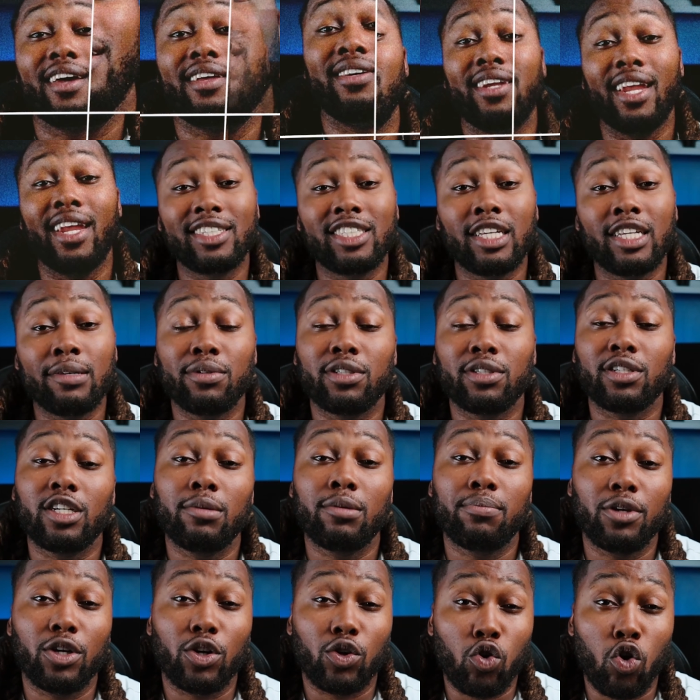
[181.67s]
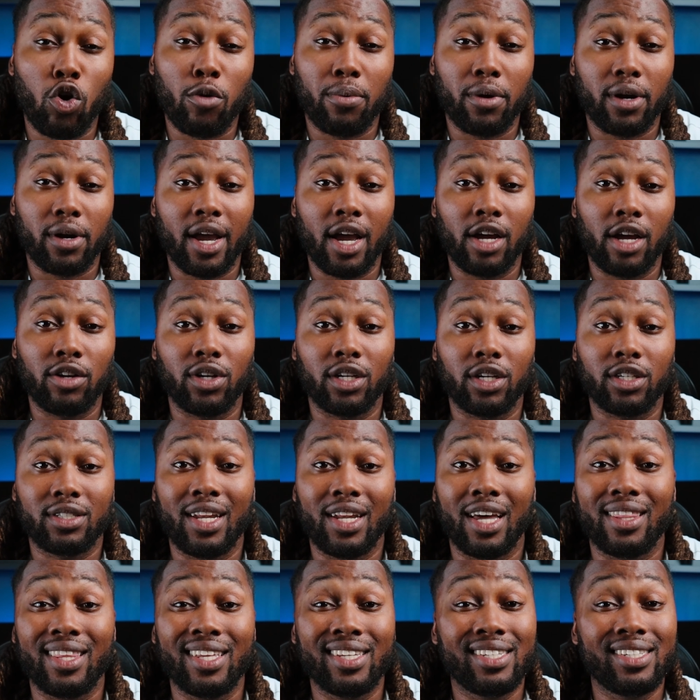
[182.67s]
Next up is going to be a corporate address.
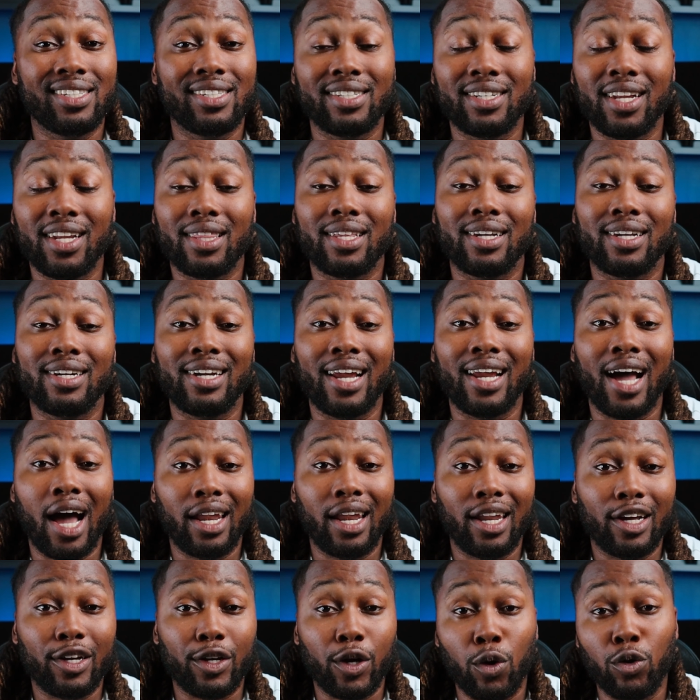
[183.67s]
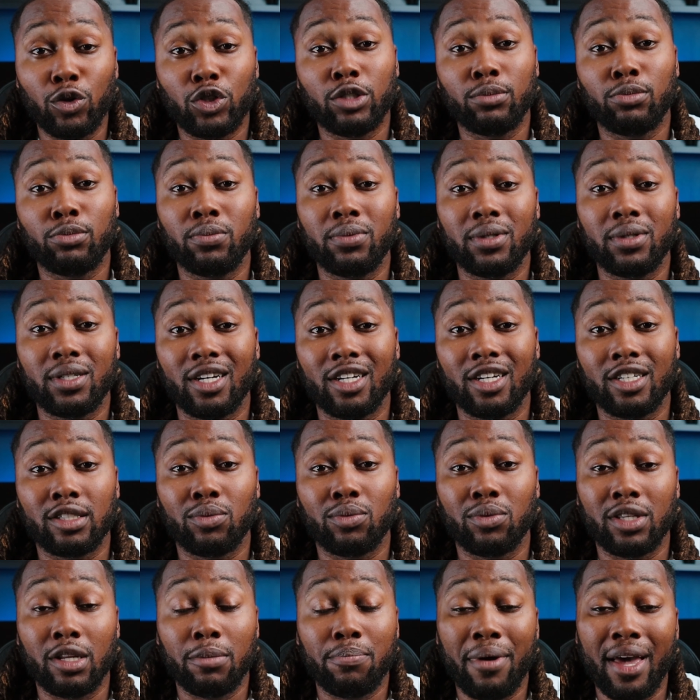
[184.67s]
Now, this is another non-negotiable because
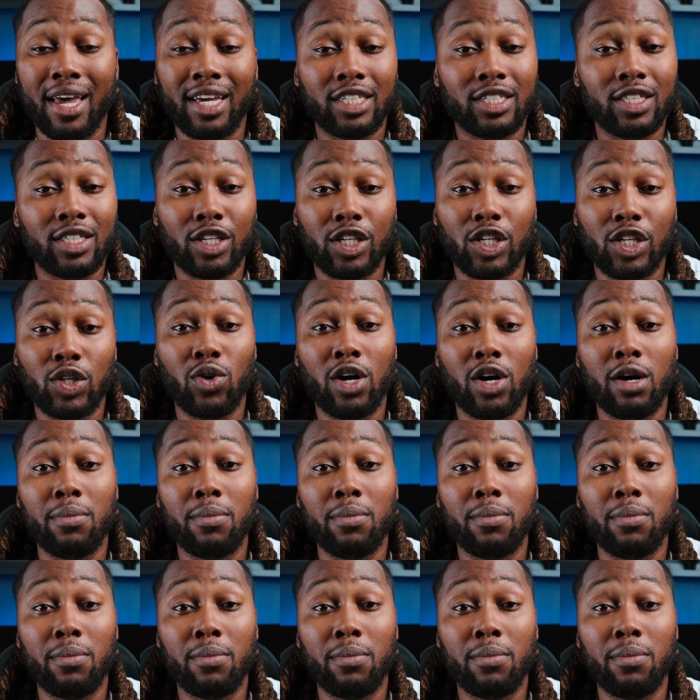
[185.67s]
when the banks look you